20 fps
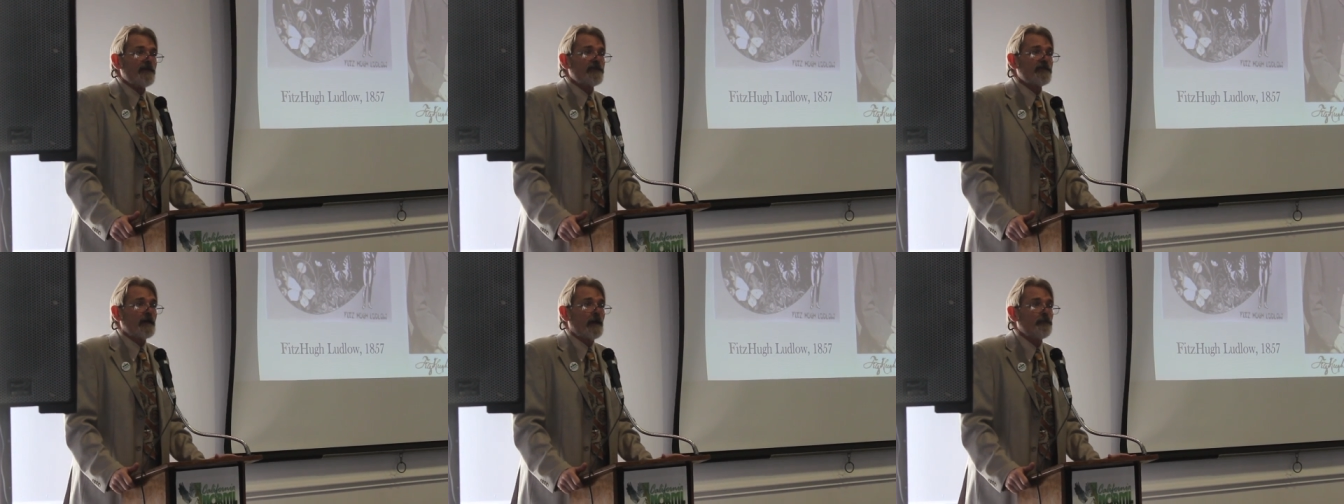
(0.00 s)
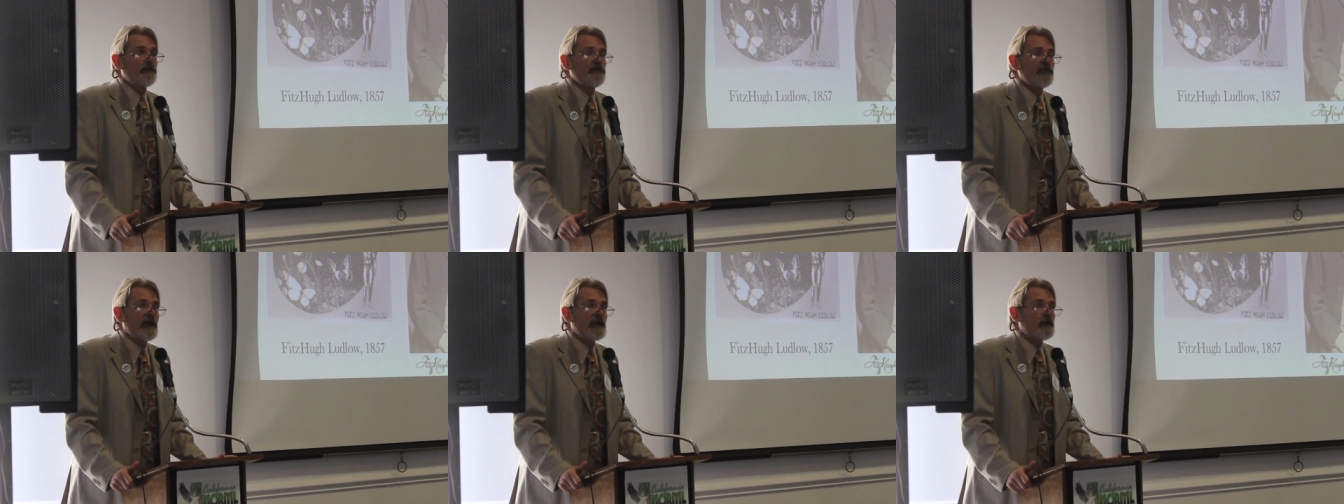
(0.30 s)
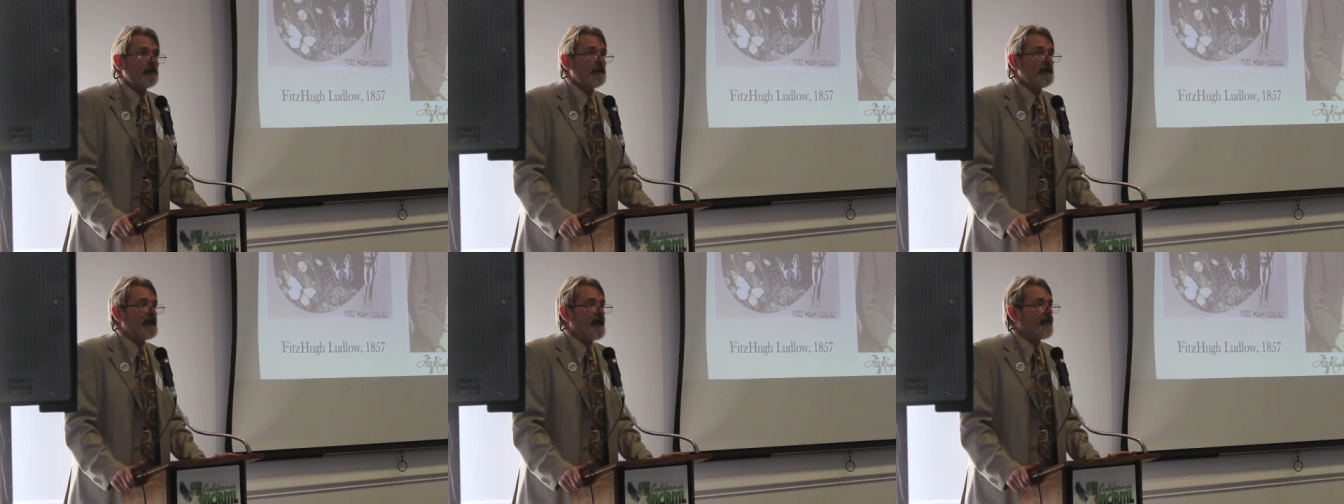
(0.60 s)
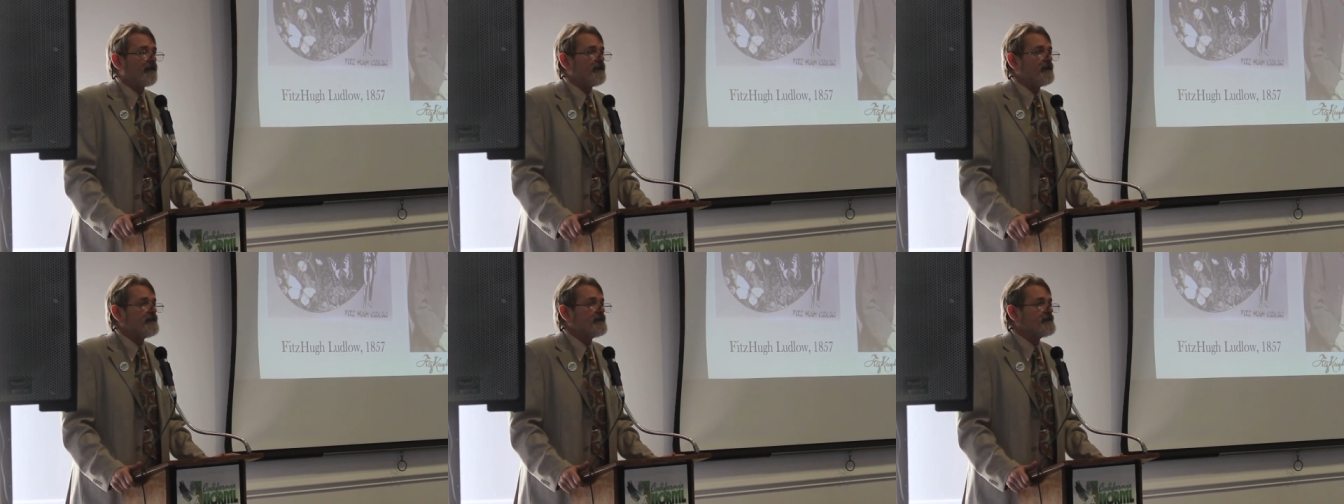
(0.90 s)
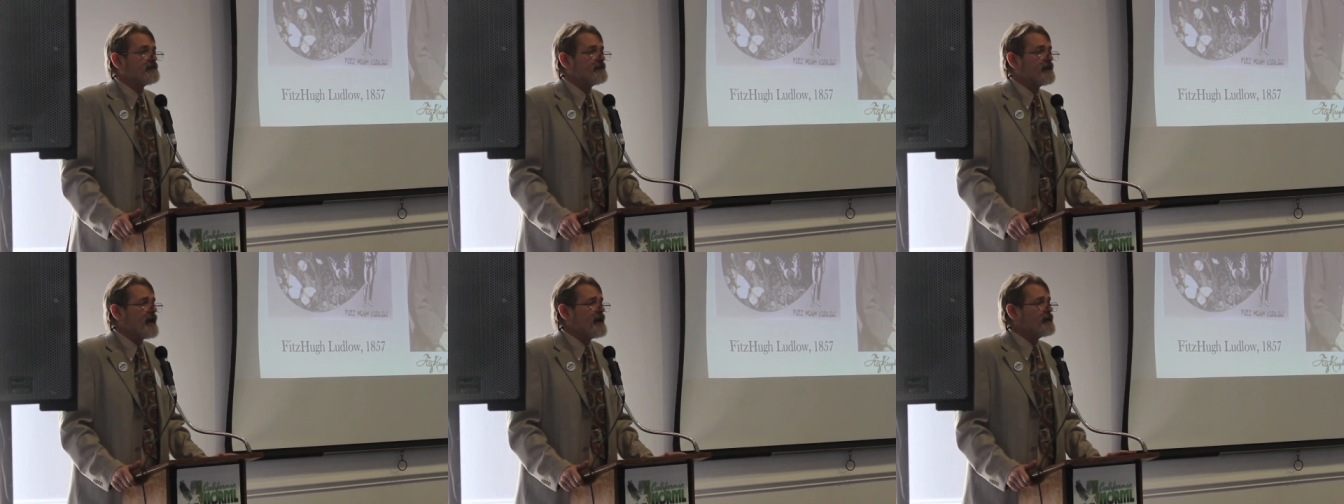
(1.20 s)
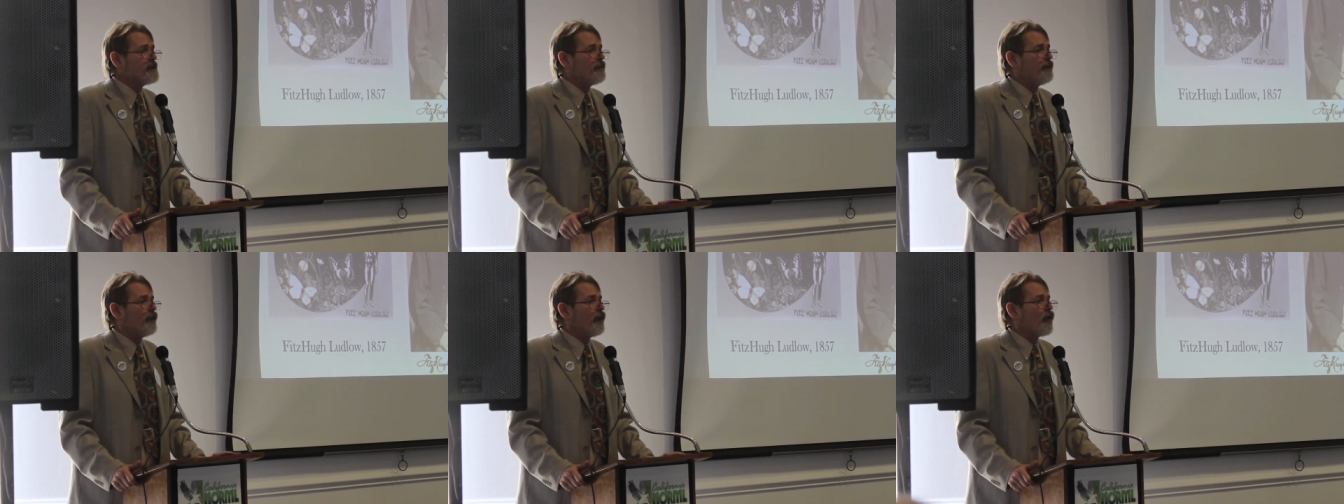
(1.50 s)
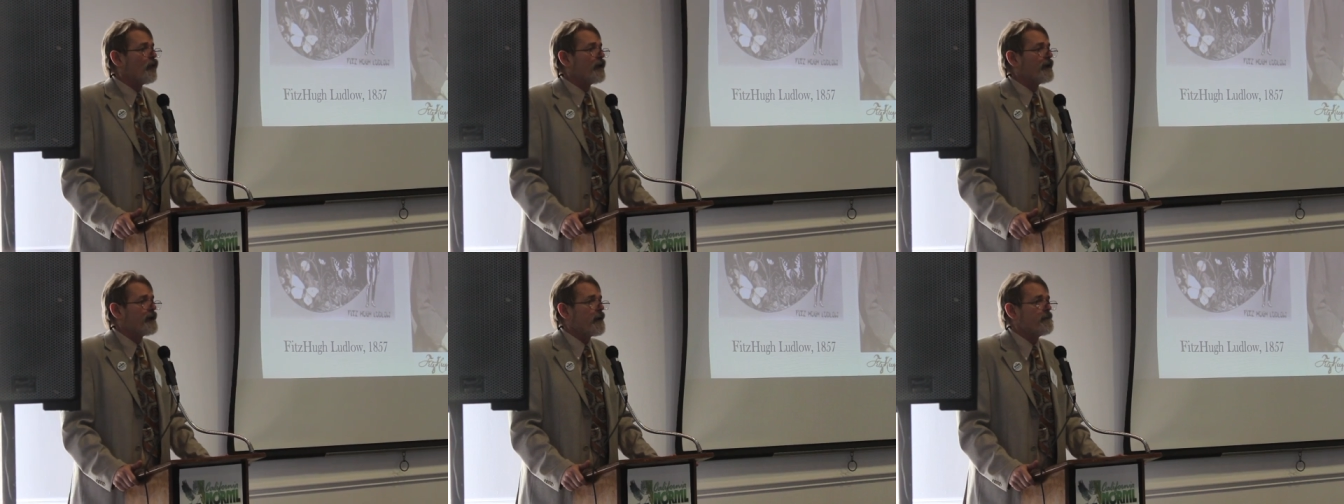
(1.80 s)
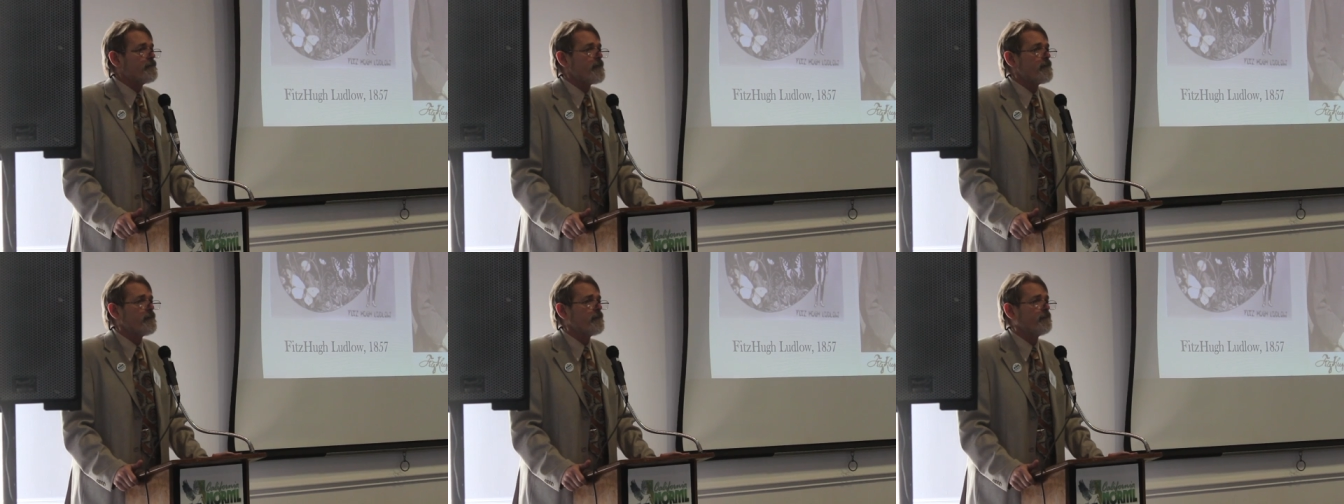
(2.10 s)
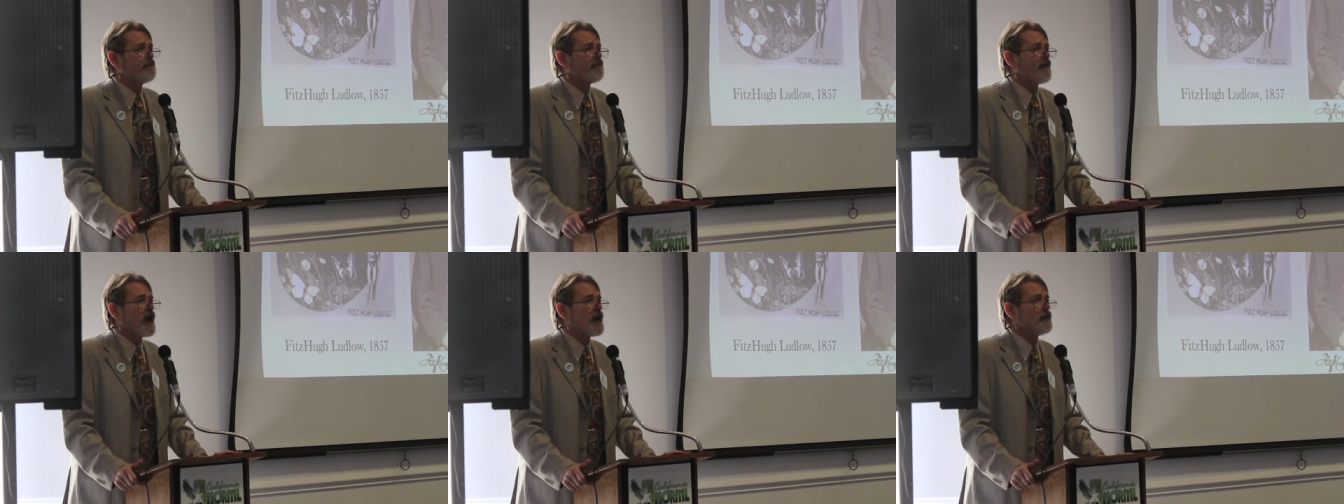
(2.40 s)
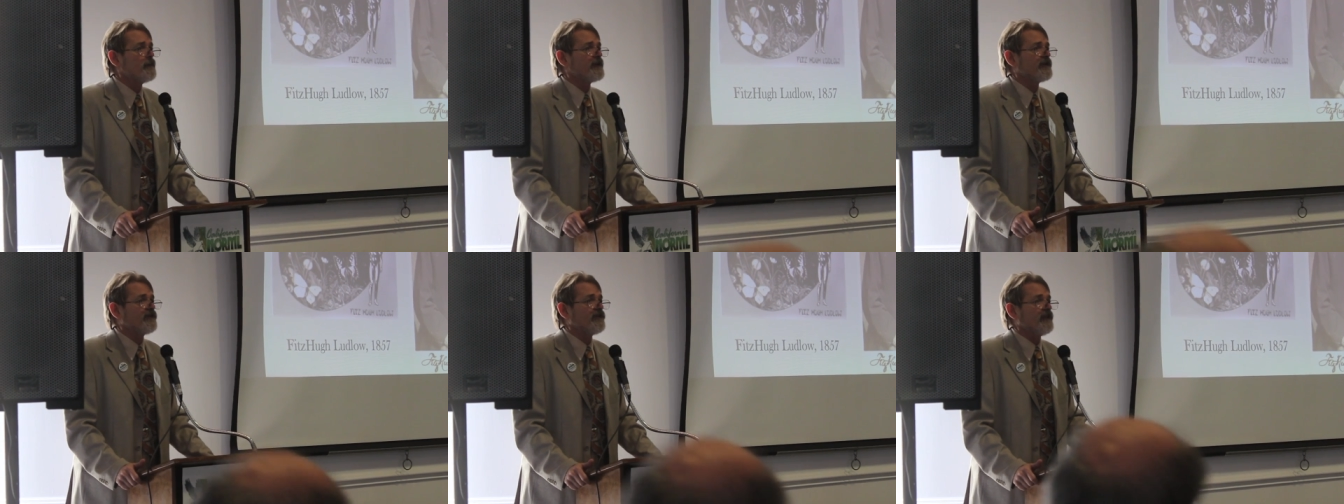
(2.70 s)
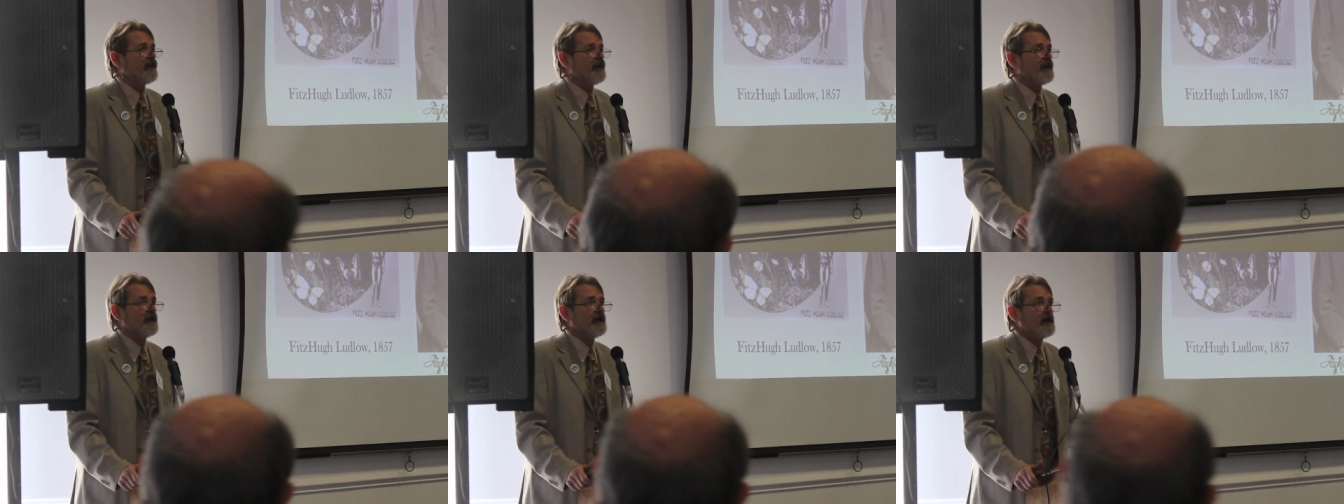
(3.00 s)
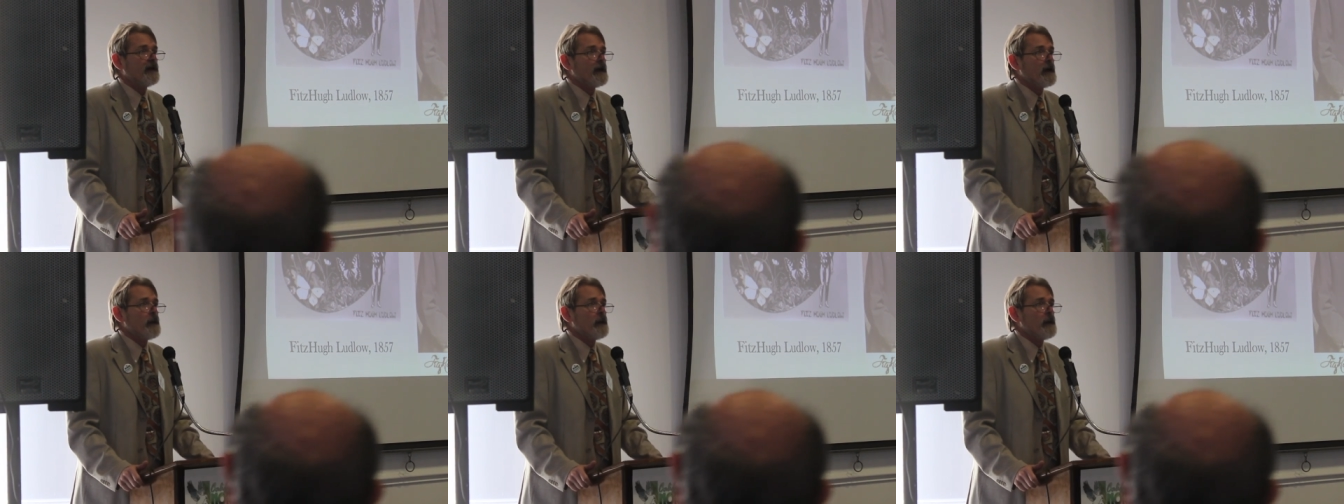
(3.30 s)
some gentlemen at the State Board of Pharmacy.